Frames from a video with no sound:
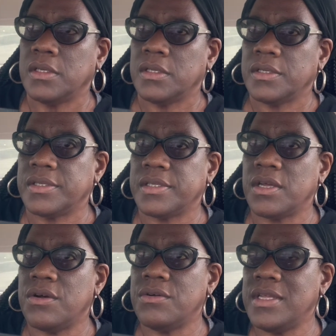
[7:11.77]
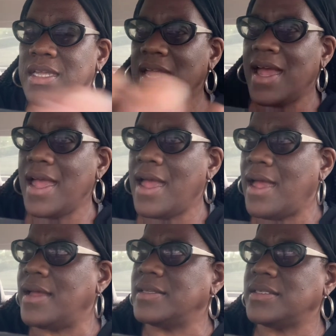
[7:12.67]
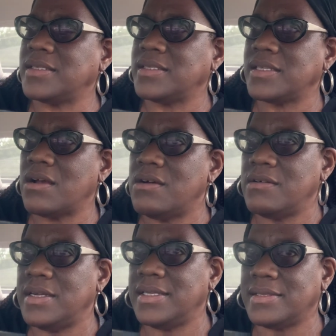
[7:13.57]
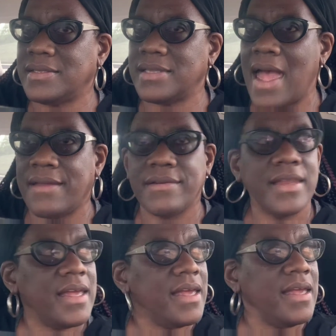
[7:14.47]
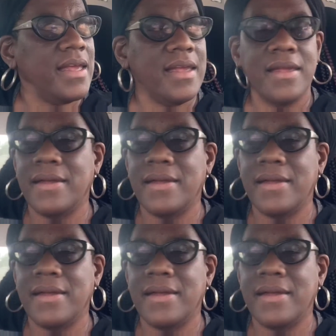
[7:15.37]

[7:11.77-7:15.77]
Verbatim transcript: so yeah so it's Saturday